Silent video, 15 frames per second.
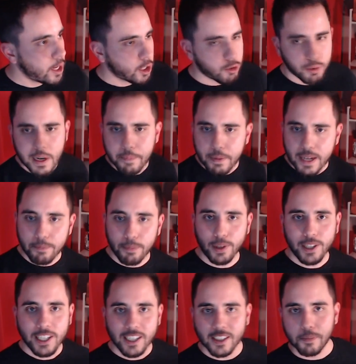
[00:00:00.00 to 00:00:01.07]
creepy
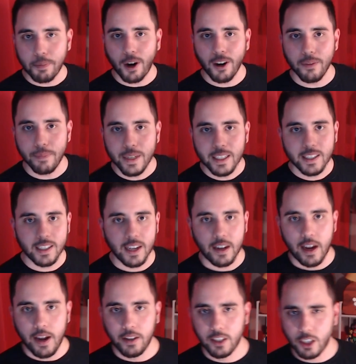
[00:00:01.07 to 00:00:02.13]
police departments
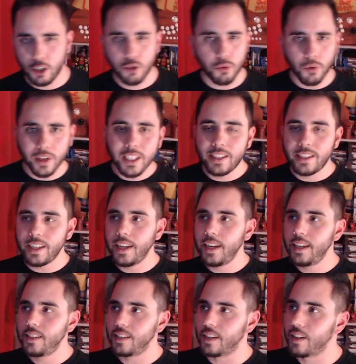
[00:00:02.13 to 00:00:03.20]
and destroyed
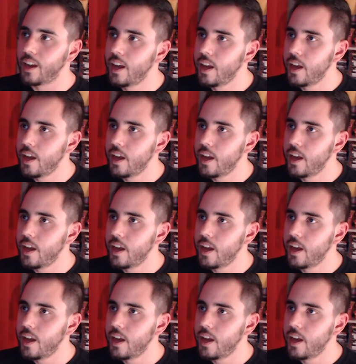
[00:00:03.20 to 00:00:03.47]
cities, and